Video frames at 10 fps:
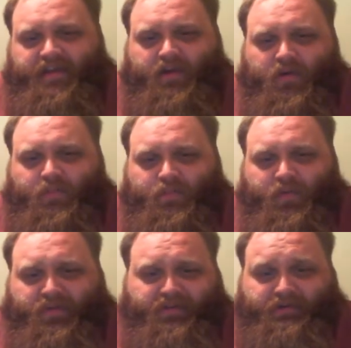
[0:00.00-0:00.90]

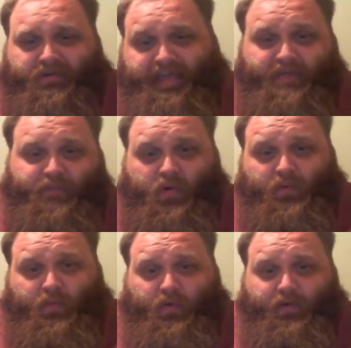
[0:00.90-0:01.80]
with their little
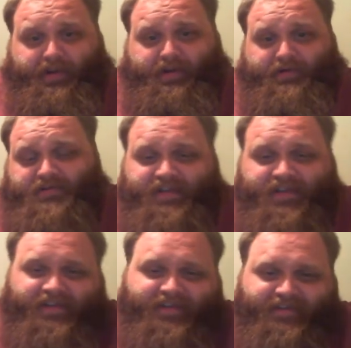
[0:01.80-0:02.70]
keyboard warriors,
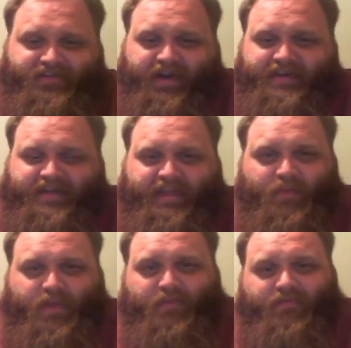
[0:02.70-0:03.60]
trying to
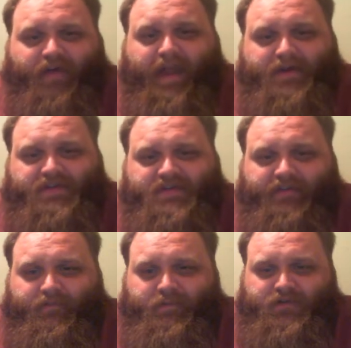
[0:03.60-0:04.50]
get people fired and
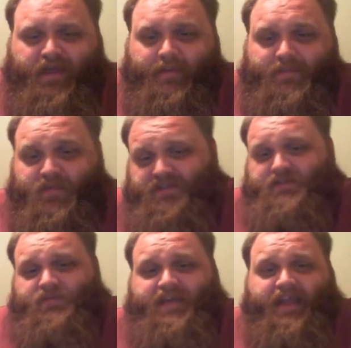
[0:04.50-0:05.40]
stuff from their jobs, which is
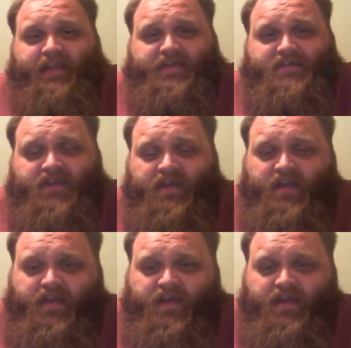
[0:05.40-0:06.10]
just ridiculous.